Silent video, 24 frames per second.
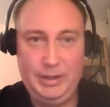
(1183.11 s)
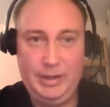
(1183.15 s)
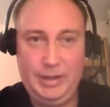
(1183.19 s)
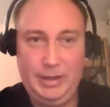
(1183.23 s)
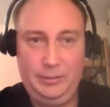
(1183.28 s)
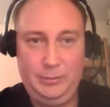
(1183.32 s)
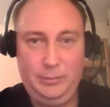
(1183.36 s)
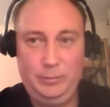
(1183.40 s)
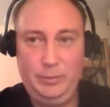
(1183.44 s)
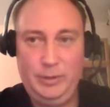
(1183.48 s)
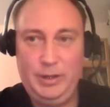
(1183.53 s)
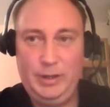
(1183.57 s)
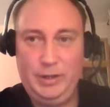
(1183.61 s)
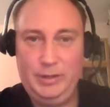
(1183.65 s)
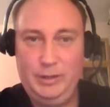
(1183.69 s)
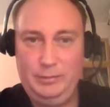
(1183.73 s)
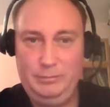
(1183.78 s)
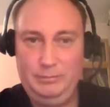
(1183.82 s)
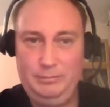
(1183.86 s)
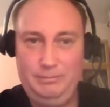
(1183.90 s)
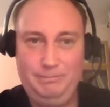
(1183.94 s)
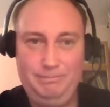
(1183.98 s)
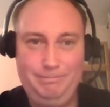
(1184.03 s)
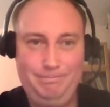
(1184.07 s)
Anyway,
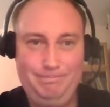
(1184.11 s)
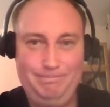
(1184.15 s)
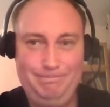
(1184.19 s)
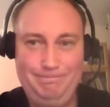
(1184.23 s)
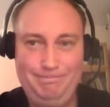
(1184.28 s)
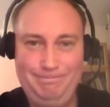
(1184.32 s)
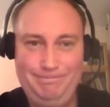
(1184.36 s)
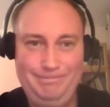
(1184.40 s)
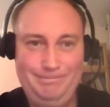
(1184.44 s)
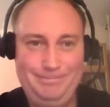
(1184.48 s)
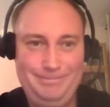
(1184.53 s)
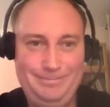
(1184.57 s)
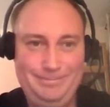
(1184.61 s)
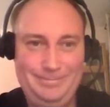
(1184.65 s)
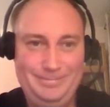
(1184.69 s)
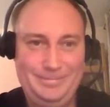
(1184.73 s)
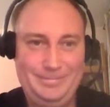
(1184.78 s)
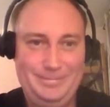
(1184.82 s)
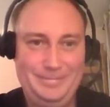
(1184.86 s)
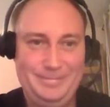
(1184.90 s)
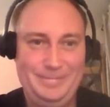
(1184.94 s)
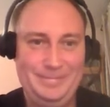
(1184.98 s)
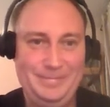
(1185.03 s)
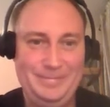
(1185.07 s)

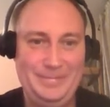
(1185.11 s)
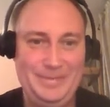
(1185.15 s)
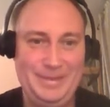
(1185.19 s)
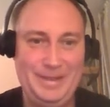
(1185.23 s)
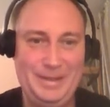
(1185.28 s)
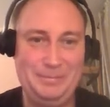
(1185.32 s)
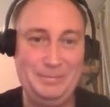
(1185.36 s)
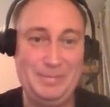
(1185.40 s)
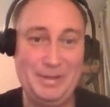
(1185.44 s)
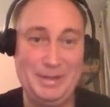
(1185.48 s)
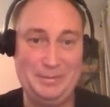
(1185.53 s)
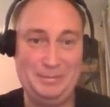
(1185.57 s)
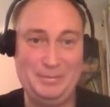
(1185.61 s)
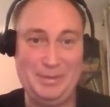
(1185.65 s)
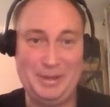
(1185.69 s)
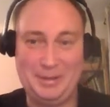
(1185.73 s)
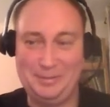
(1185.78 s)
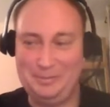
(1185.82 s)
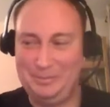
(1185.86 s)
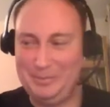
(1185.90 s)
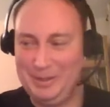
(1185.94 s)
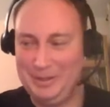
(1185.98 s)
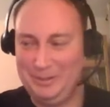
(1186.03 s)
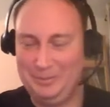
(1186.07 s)
they must be
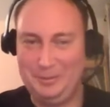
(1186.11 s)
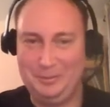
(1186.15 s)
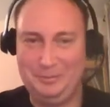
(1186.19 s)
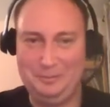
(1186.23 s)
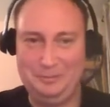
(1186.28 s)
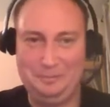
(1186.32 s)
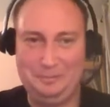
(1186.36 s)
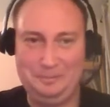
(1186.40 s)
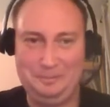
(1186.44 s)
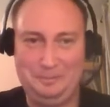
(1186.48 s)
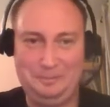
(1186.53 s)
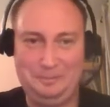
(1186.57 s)
compatible.